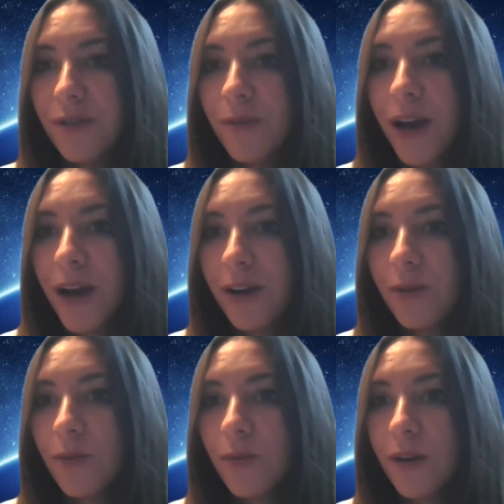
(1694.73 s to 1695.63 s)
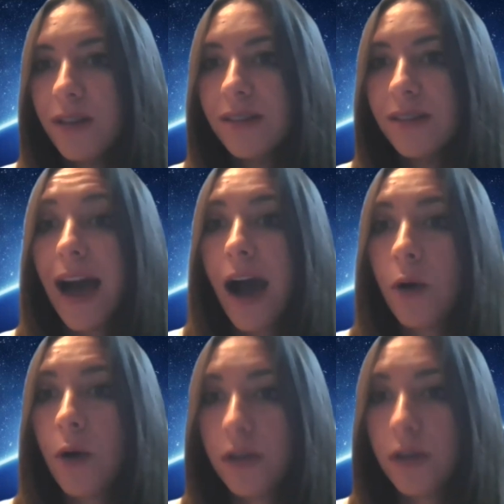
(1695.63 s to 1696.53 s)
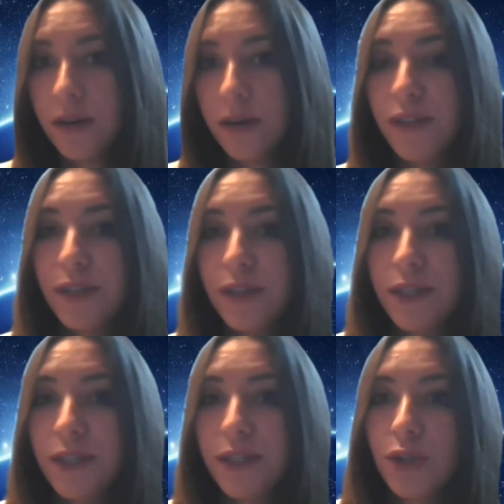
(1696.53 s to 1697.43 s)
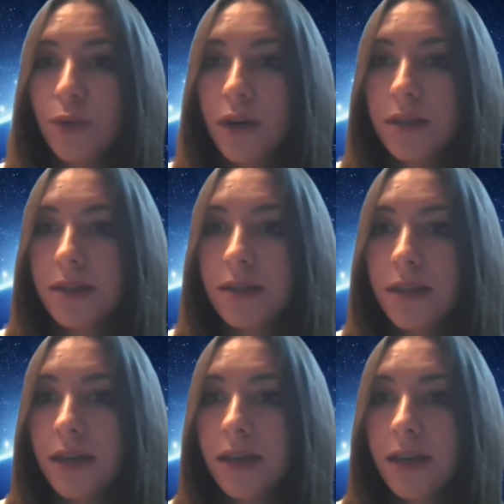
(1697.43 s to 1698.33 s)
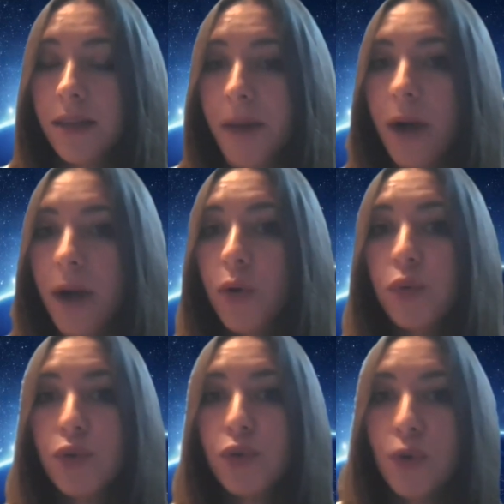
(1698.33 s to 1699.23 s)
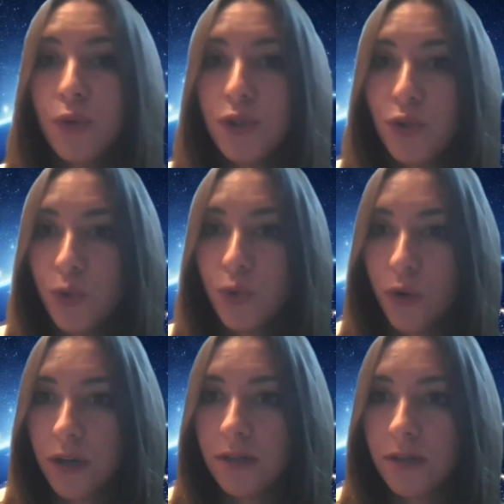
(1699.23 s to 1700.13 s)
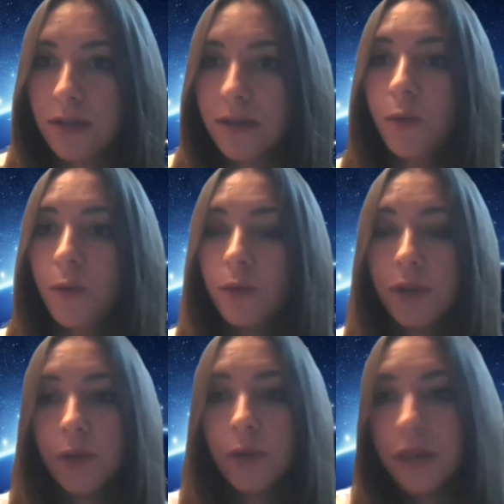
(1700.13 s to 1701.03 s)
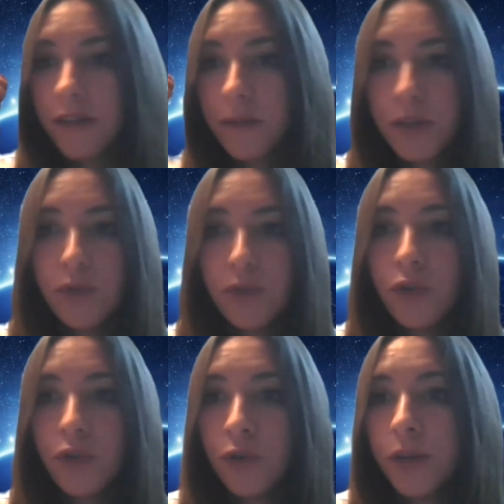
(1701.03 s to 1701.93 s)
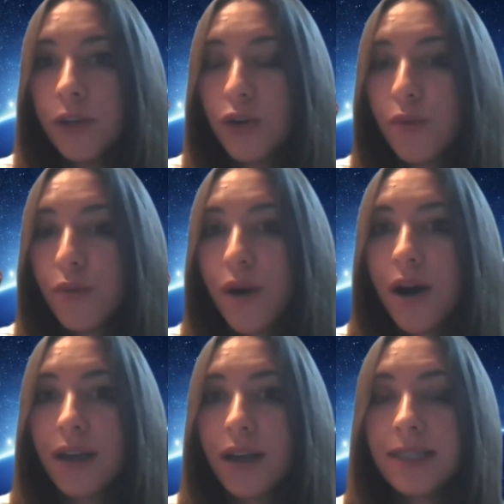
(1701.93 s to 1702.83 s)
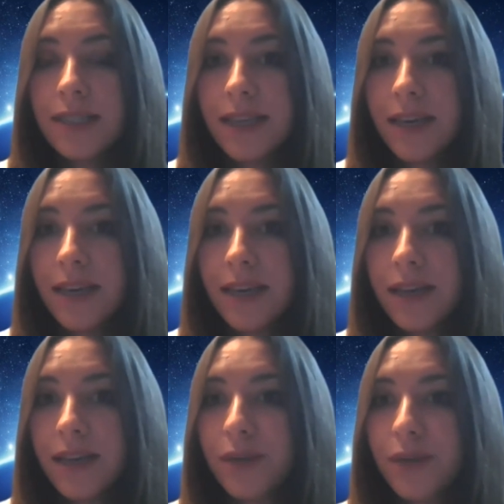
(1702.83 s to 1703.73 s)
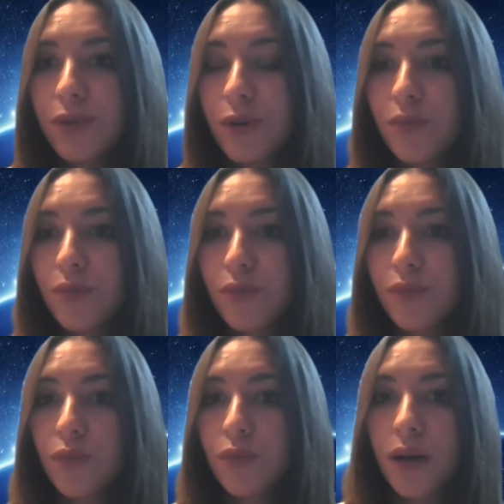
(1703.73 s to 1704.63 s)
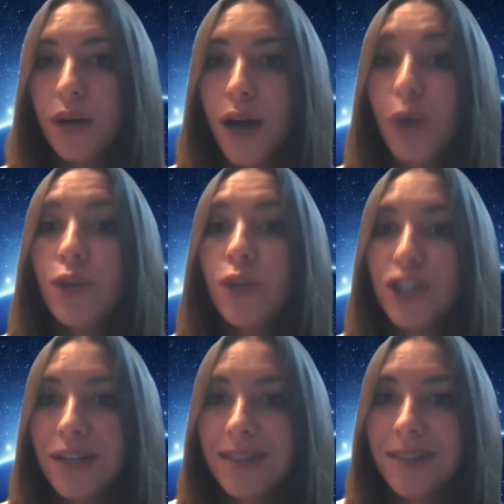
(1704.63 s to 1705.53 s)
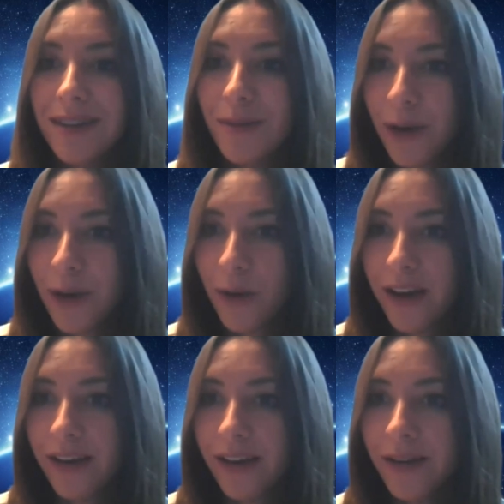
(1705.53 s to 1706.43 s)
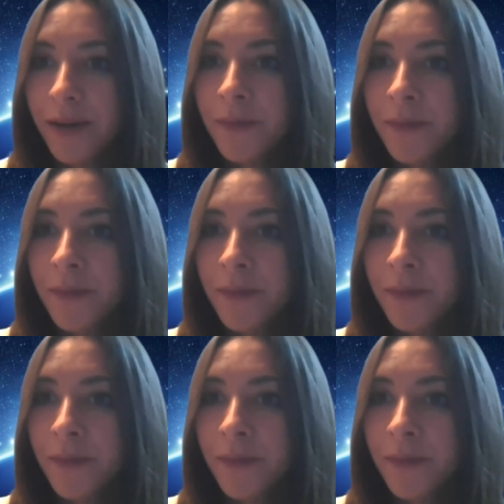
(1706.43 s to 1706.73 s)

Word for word: No matter what the outcome of the decision was, the power was always yours. There, there will never be room in your mind saying, you know, well, I wish I did it my way.